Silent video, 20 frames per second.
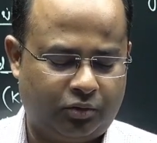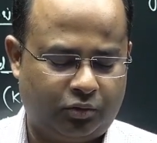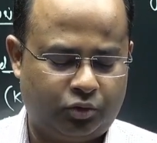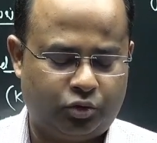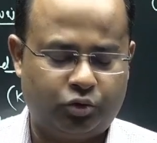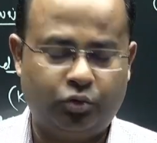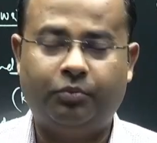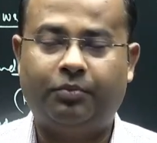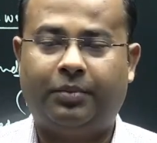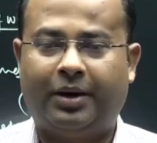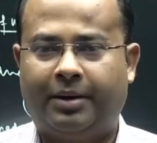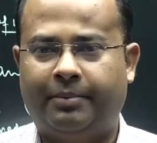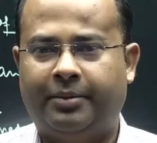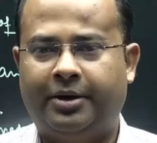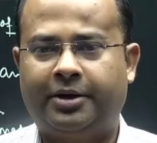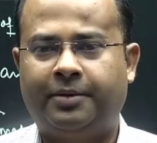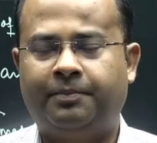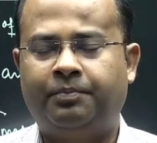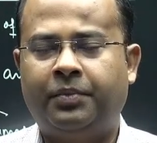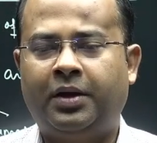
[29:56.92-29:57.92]

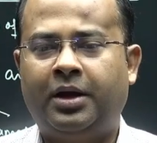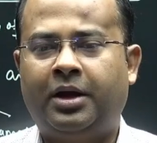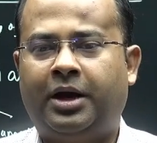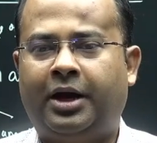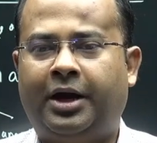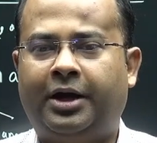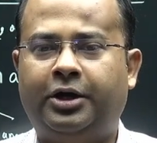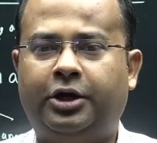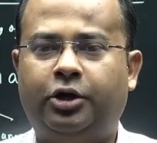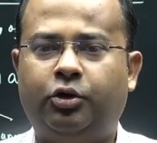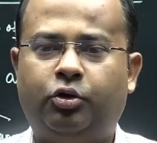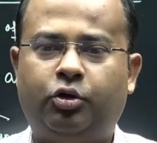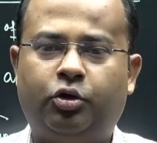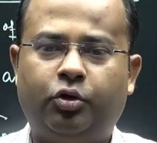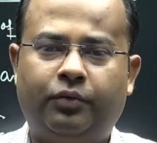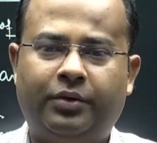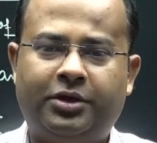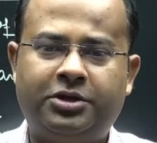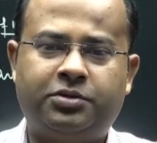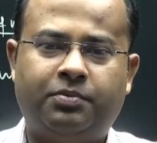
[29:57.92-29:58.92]
Babur, and due to
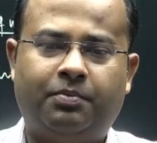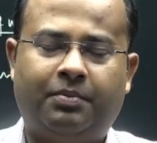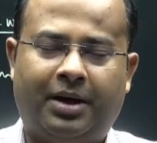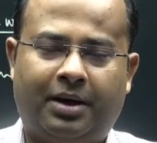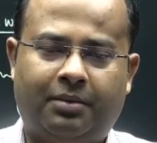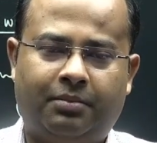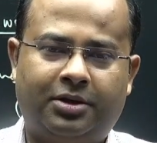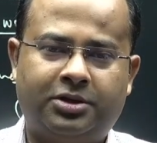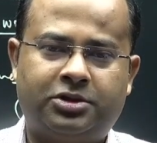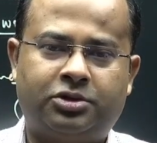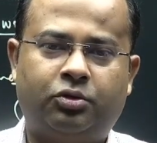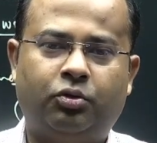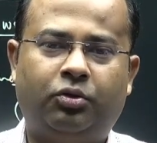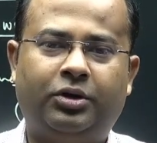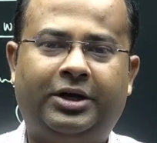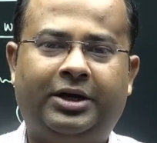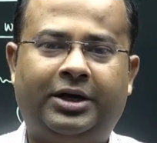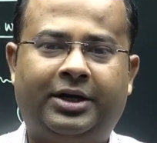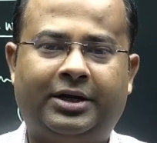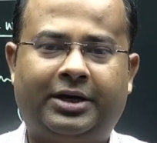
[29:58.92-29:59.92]
which Babur slowly and